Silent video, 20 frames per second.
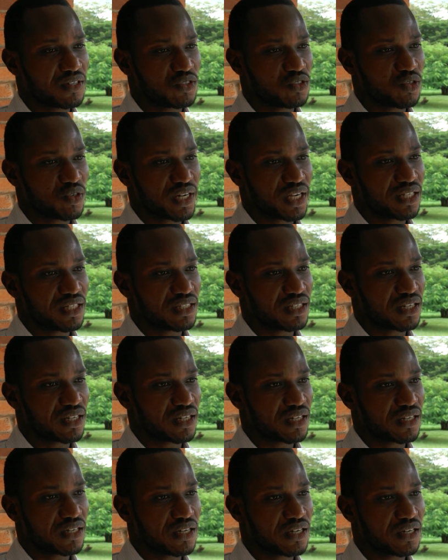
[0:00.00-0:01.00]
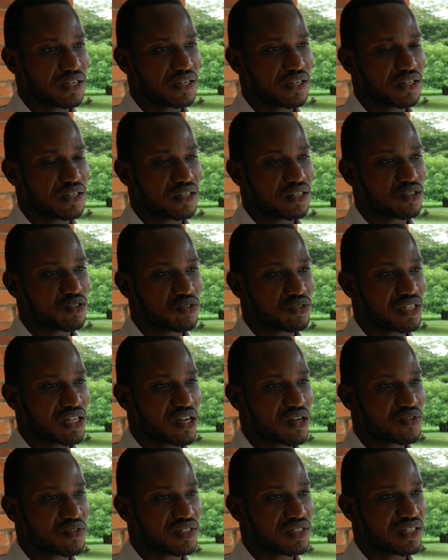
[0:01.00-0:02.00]
during uh,
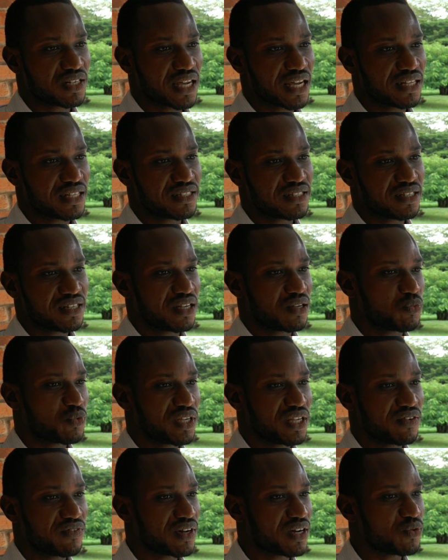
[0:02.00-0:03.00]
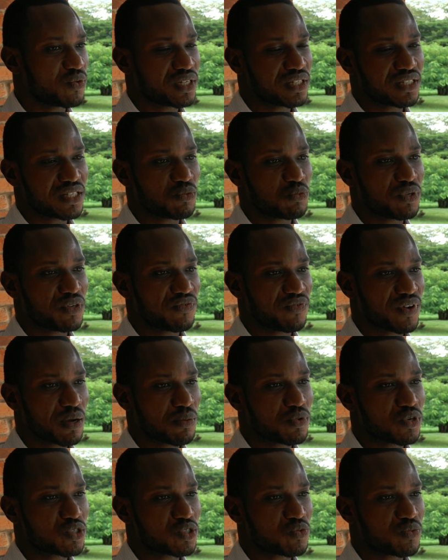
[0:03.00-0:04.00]
2019 uh, we evaluated with
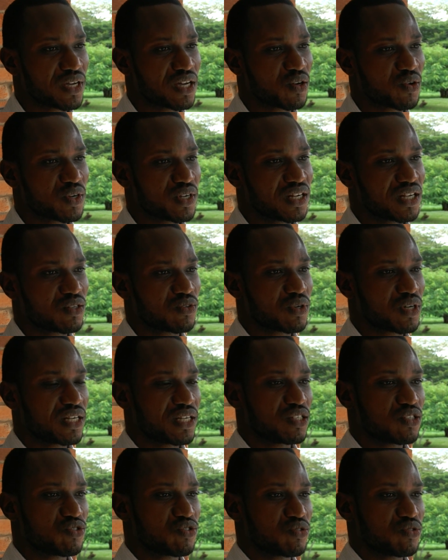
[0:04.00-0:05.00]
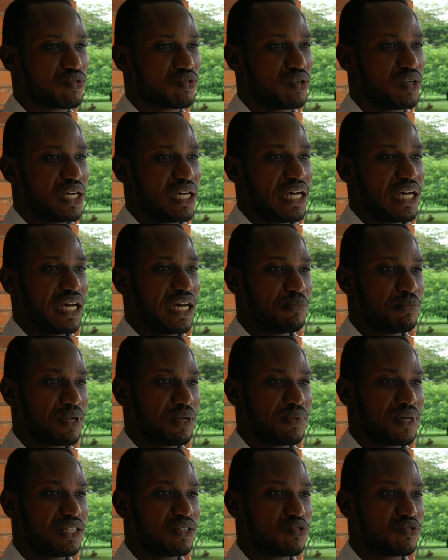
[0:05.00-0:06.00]
farmers. We are going actually to
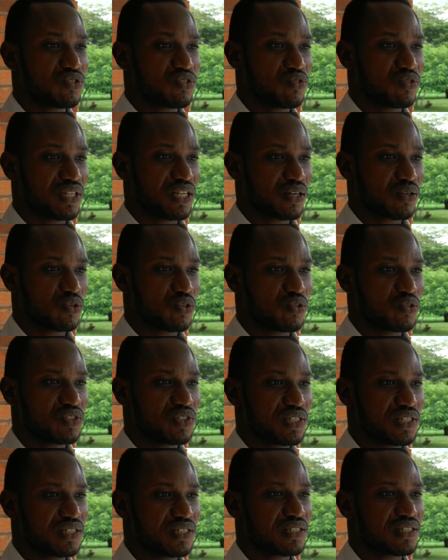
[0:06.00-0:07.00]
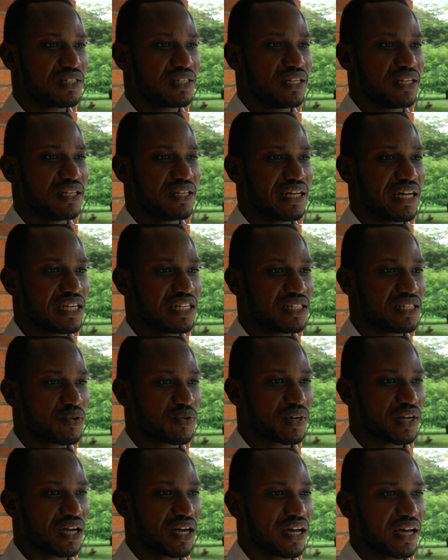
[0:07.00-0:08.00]
implement those two technologies in
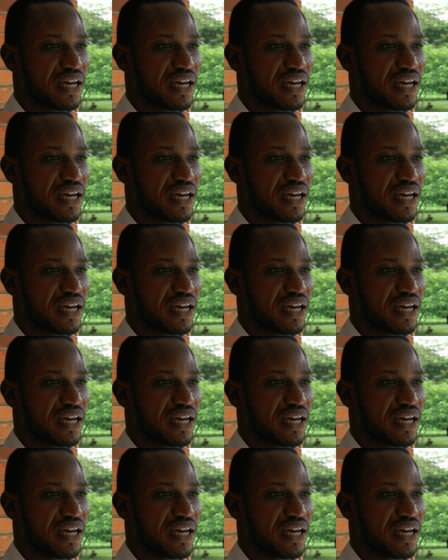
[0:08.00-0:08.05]
Nigeria.